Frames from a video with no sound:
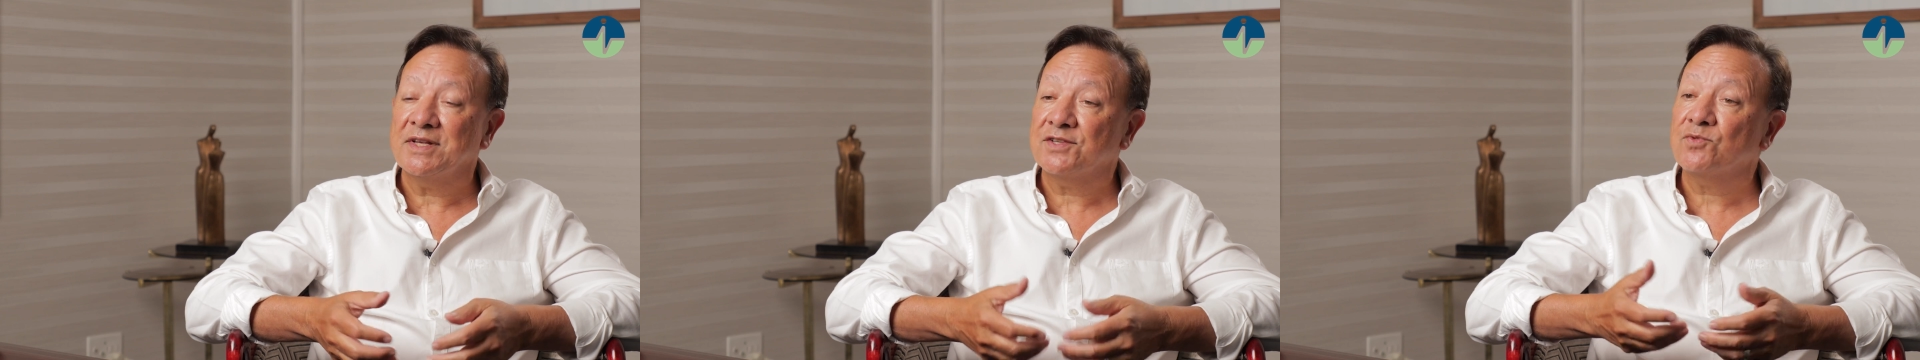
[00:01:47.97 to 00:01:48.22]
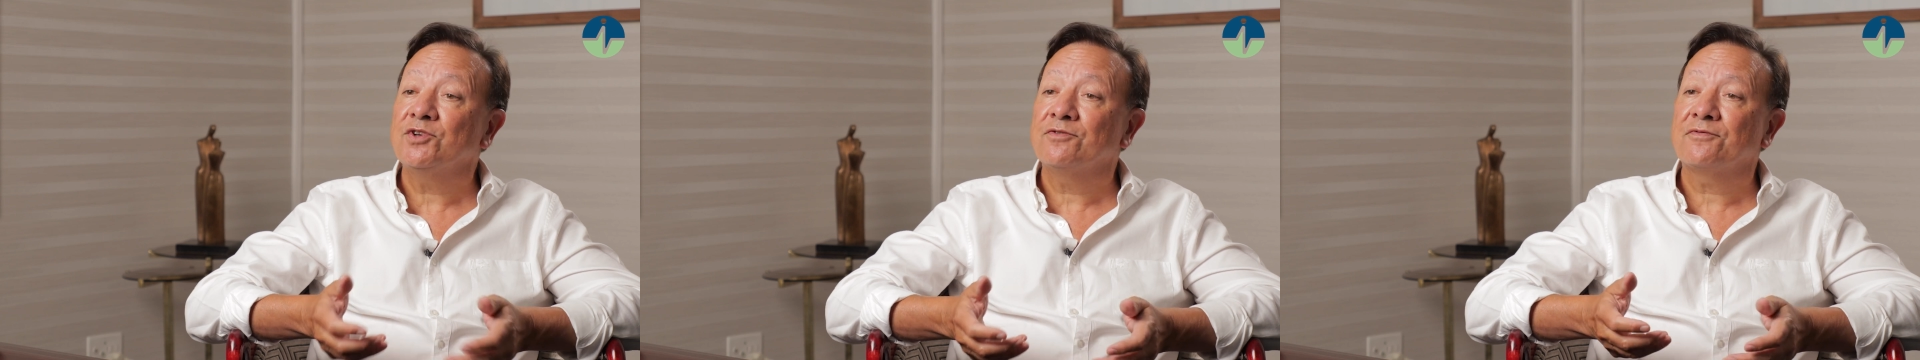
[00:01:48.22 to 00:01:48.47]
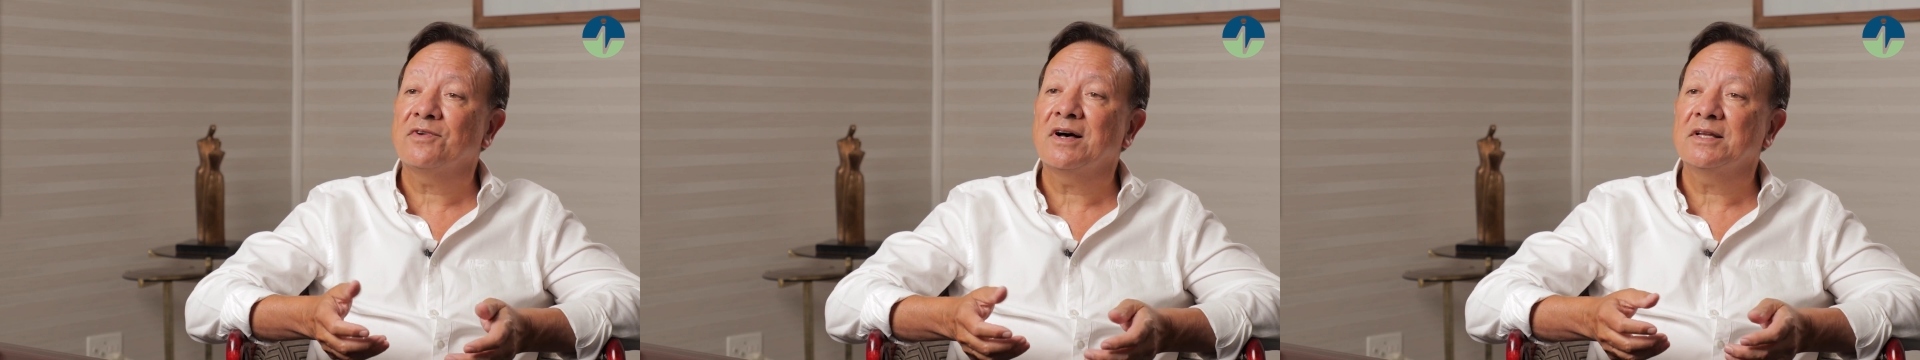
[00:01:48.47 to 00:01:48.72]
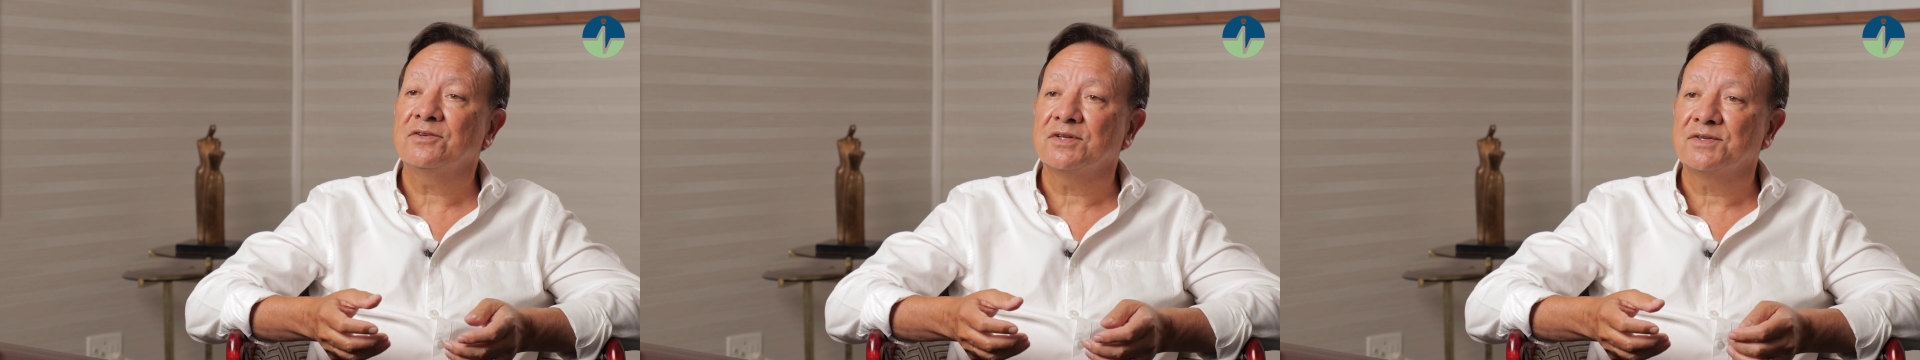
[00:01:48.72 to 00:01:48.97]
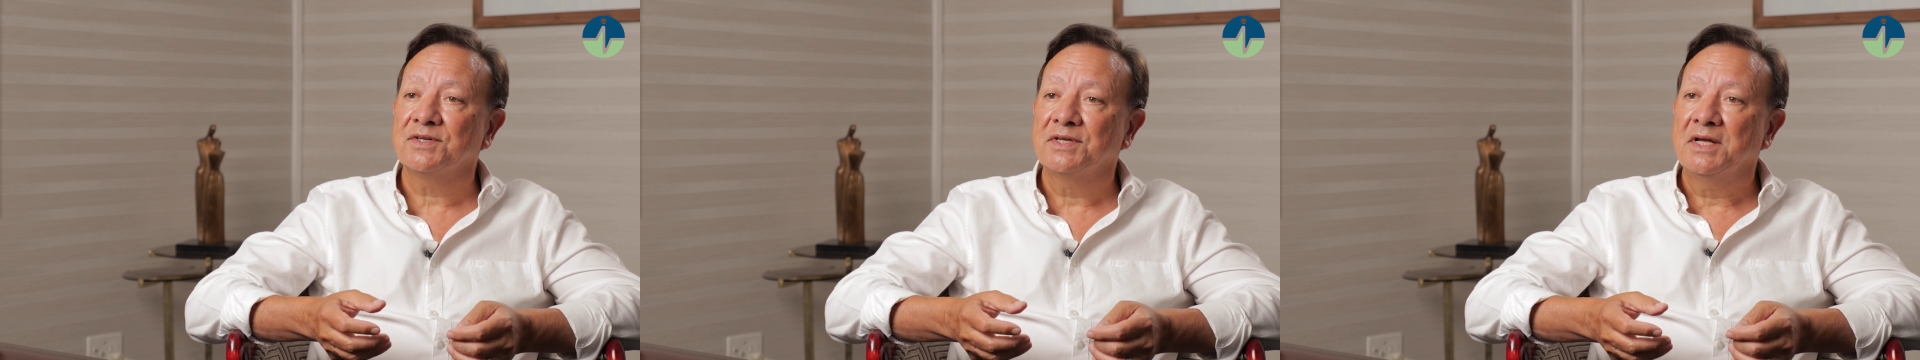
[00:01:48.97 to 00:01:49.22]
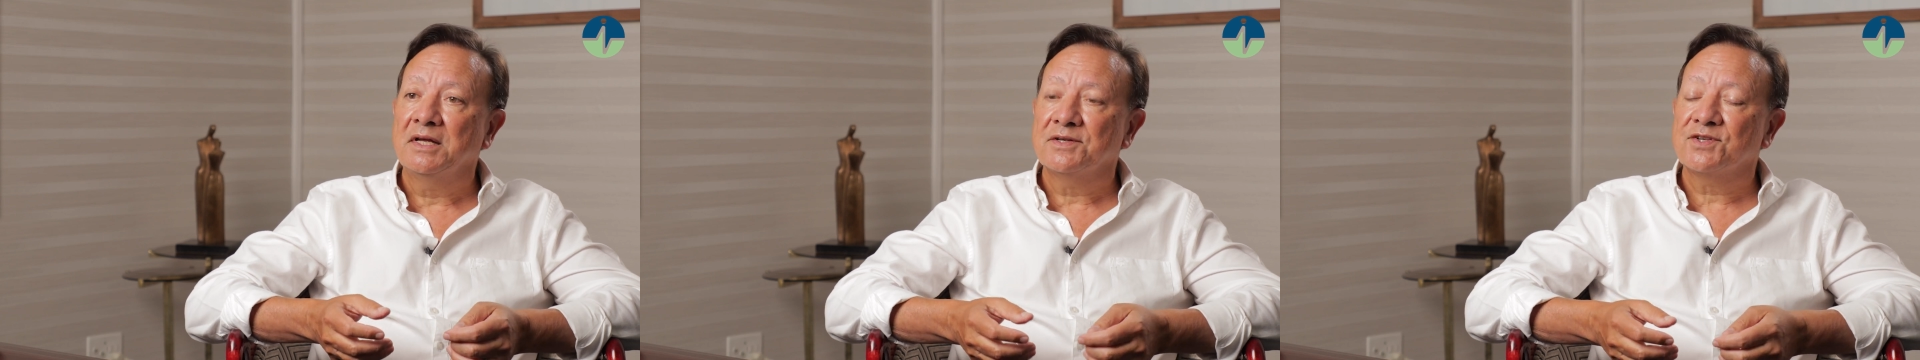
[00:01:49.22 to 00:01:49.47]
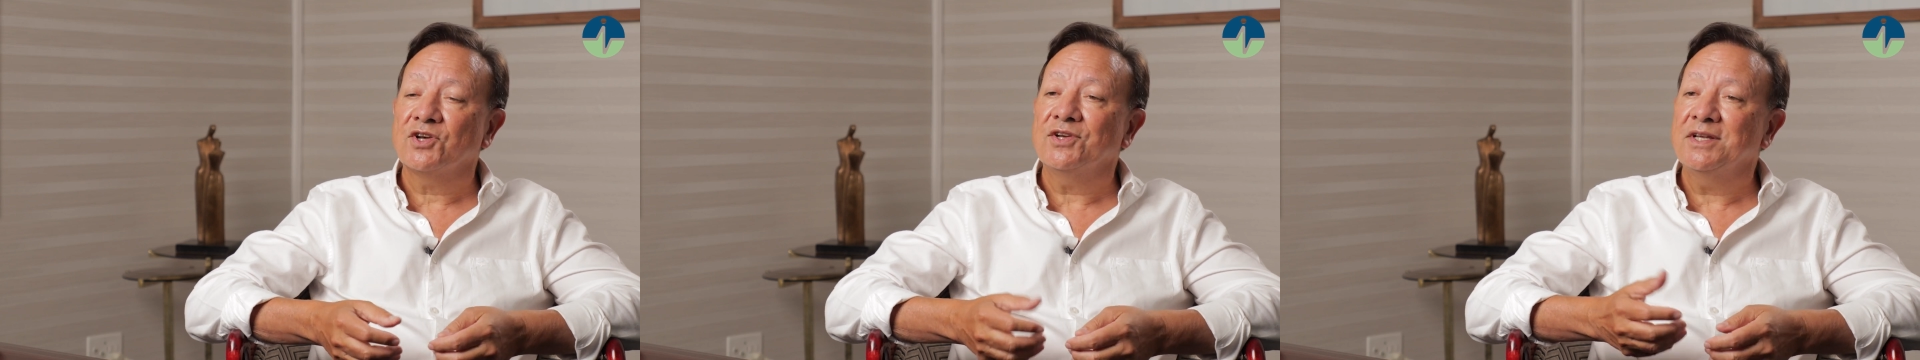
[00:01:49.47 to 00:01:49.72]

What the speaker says: That's where you find it. So